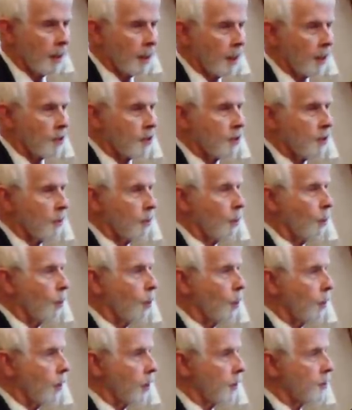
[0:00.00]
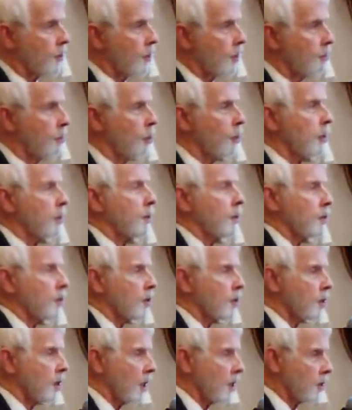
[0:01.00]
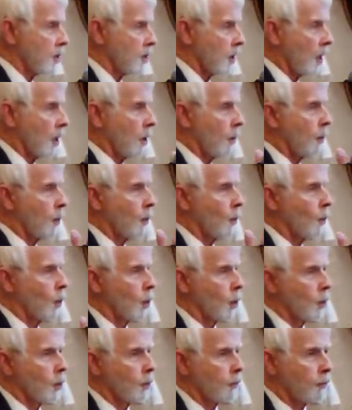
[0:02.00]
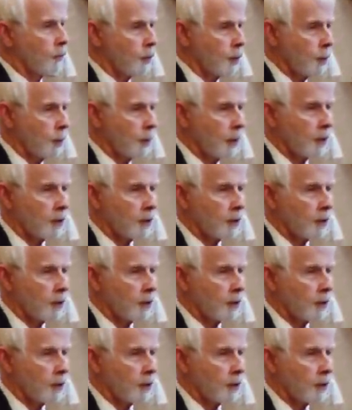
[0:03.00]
It's the, it's the book that sets our worldview.